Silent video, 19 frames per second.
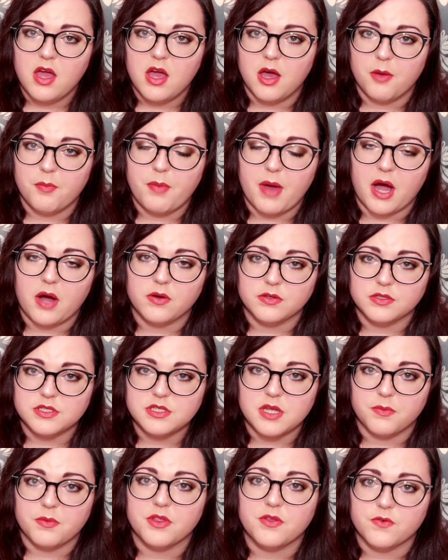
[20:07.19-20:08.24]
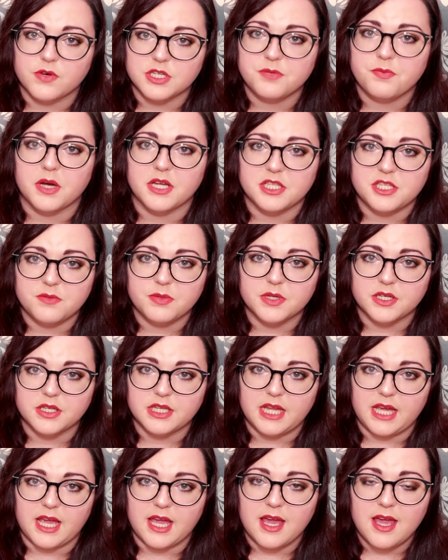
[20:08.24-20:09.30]
about some of the
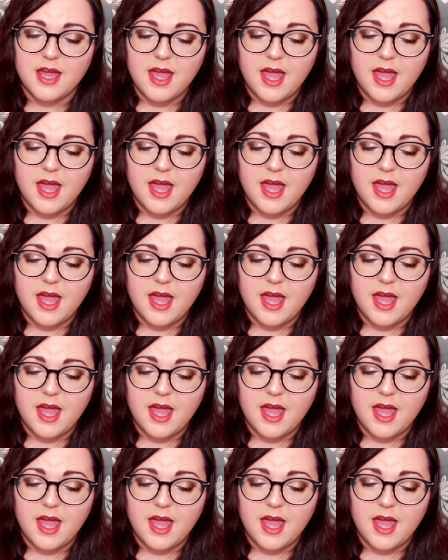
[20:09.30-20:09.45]
responsibility.